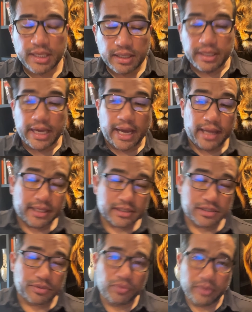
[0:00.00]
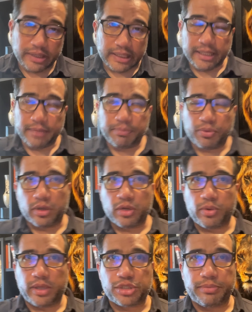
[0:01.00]
Yeah, that's a really important
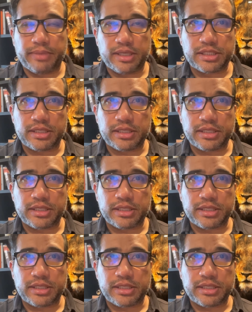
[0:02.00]
question because